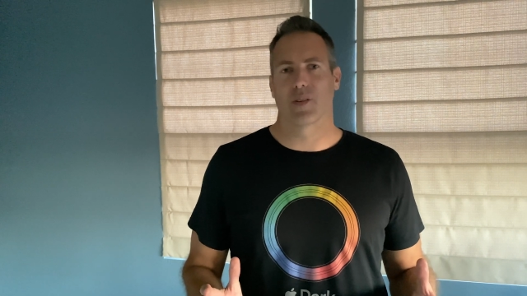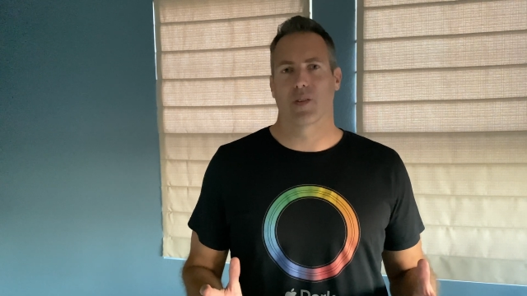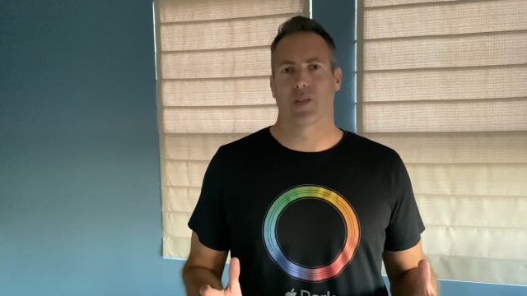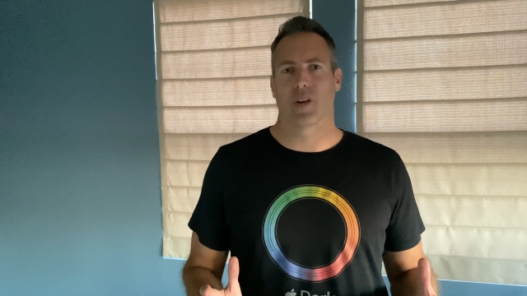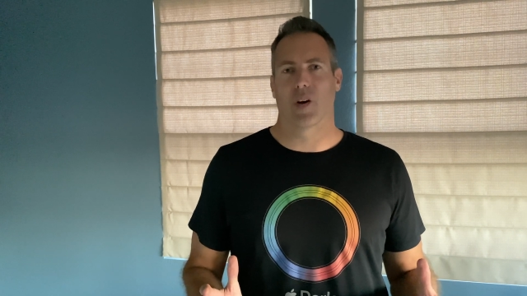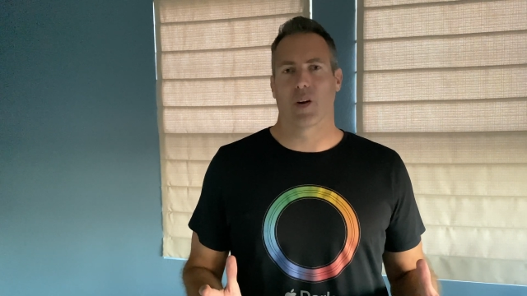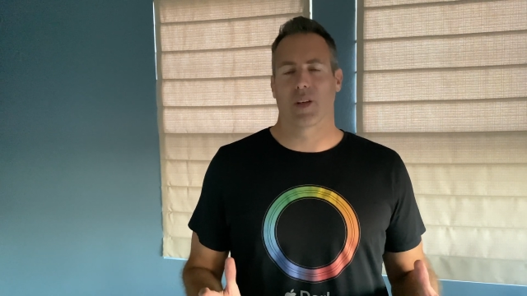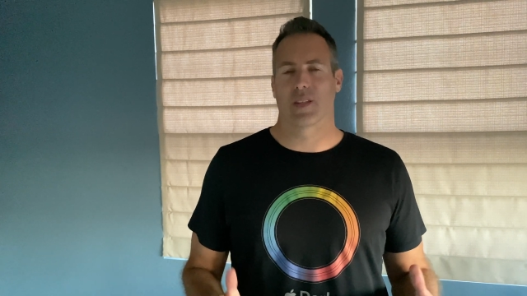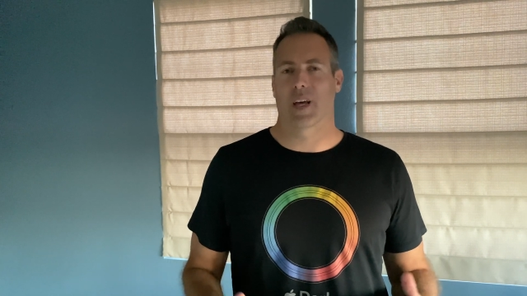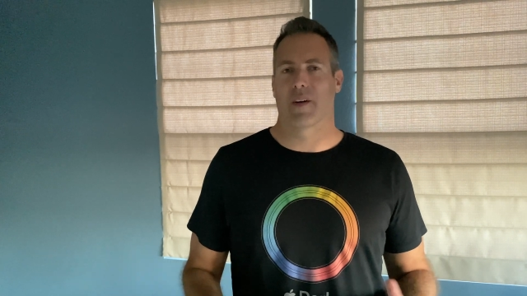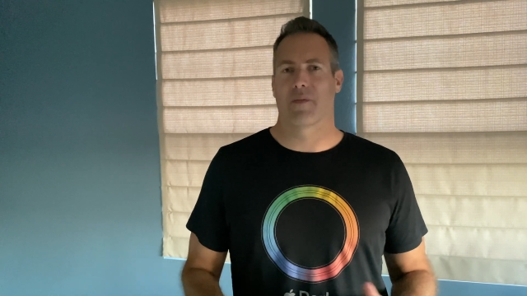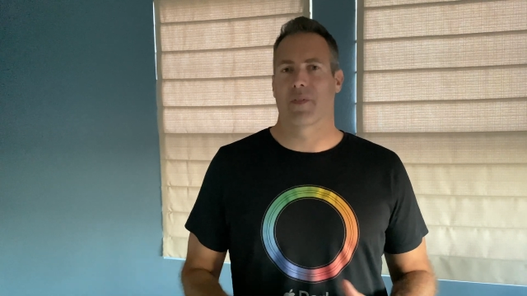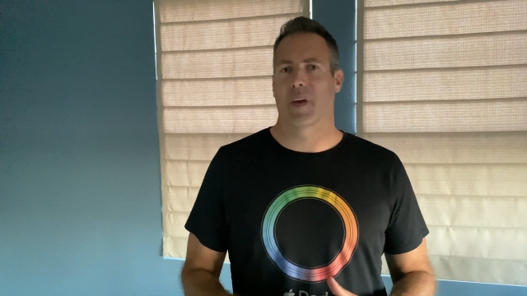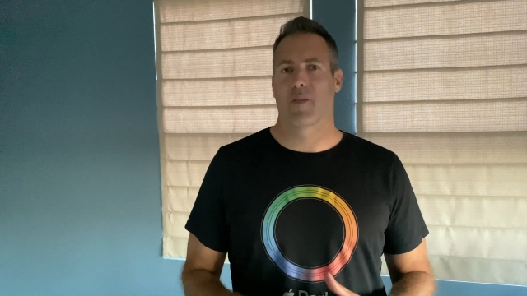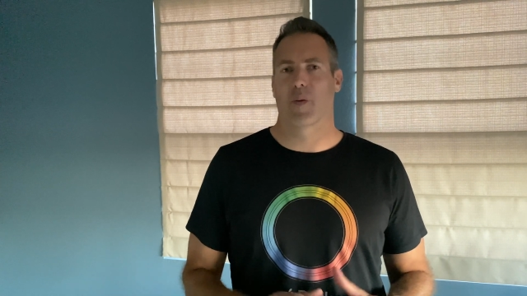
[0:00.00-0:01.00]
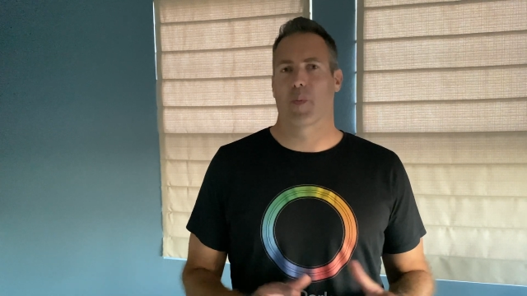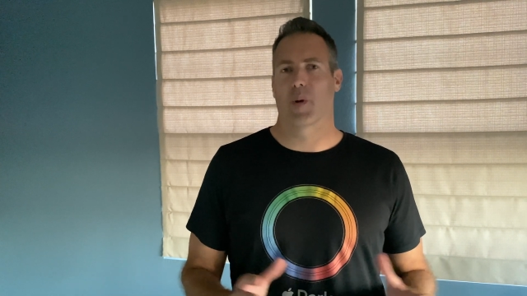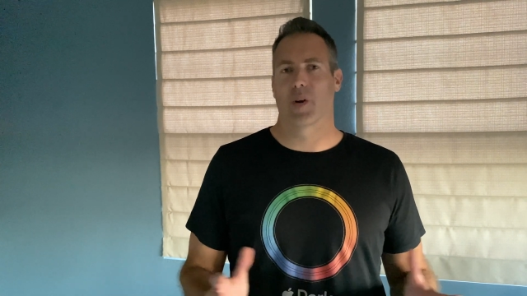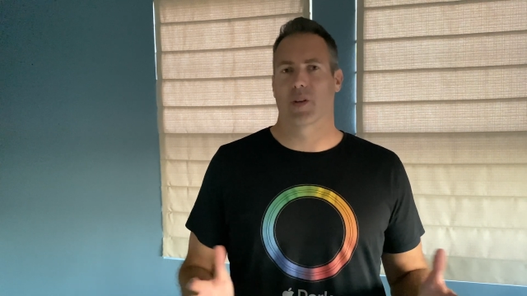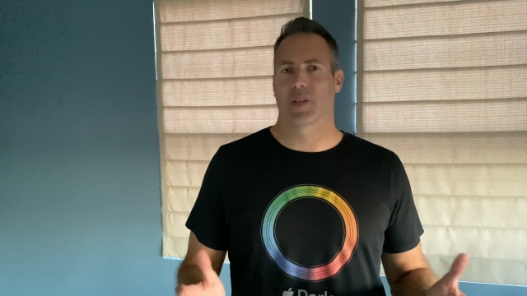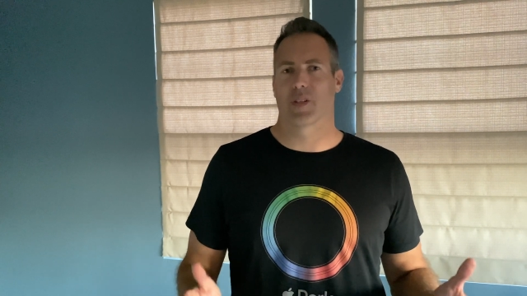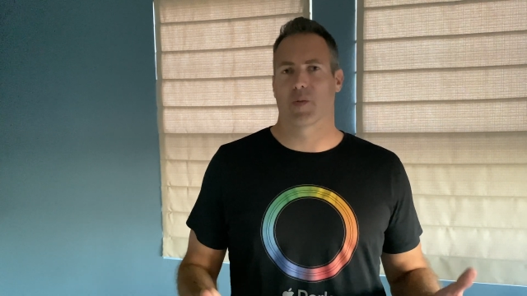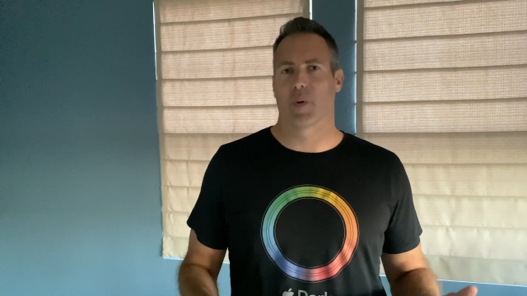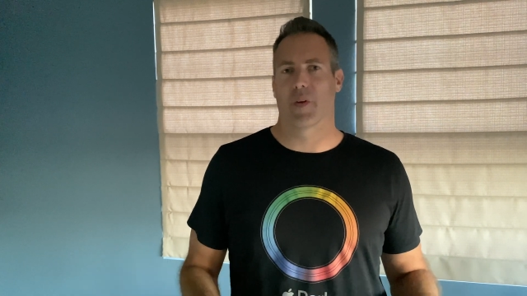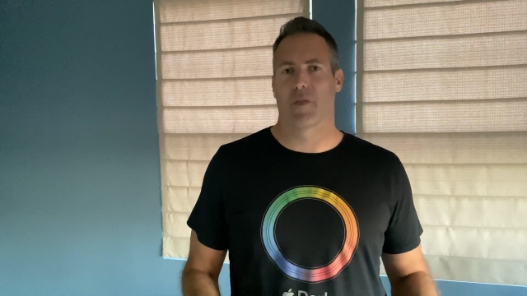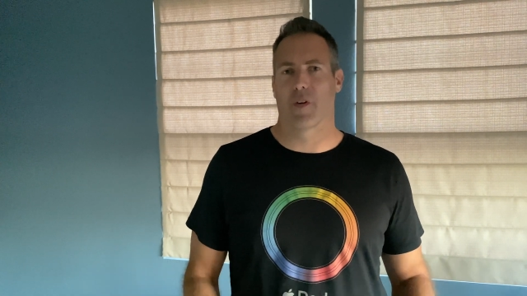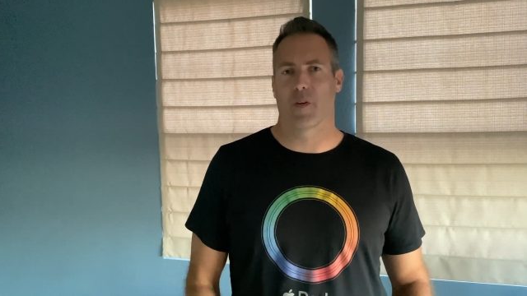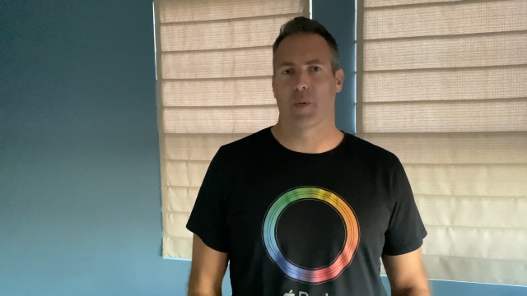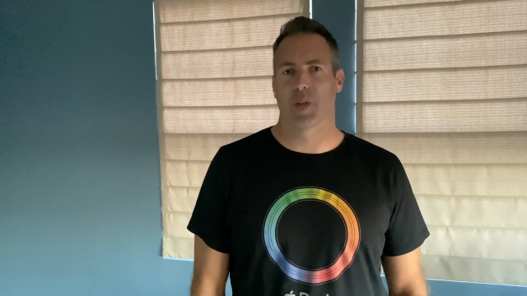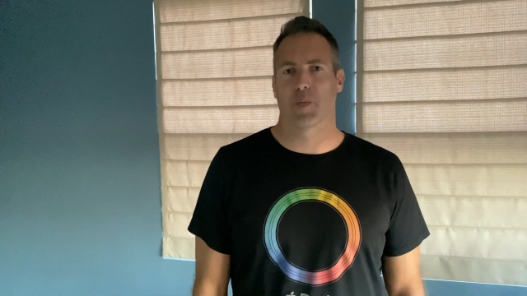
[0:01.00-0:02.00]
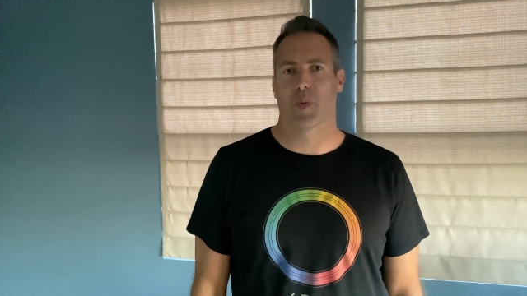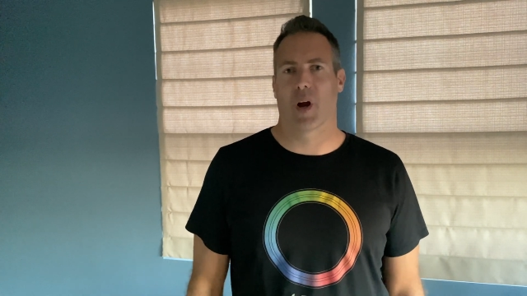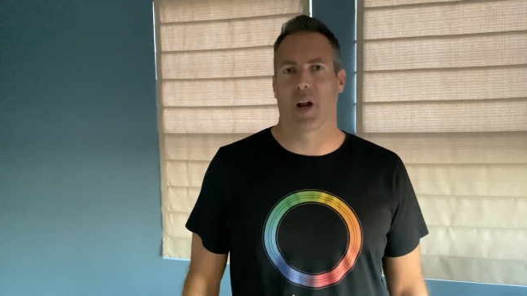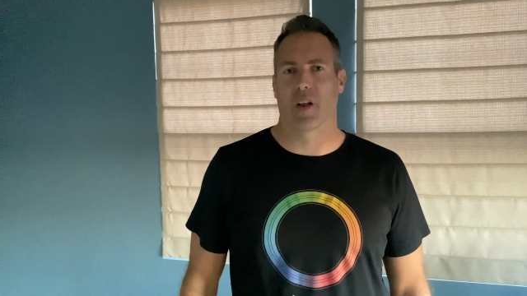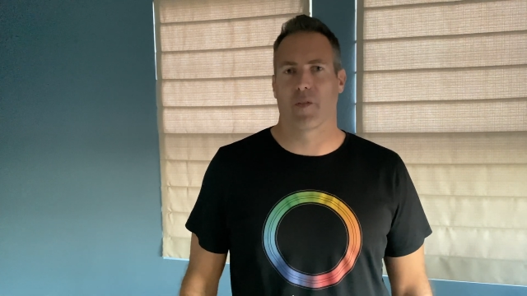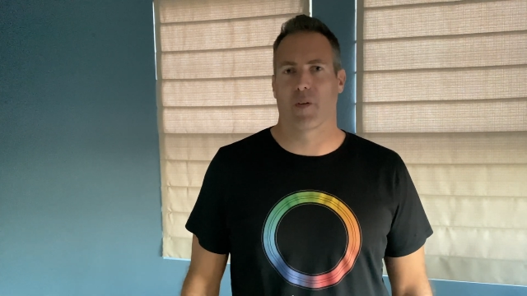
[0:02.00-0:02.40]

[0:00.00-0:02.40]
so because I've never purchased a refurbished product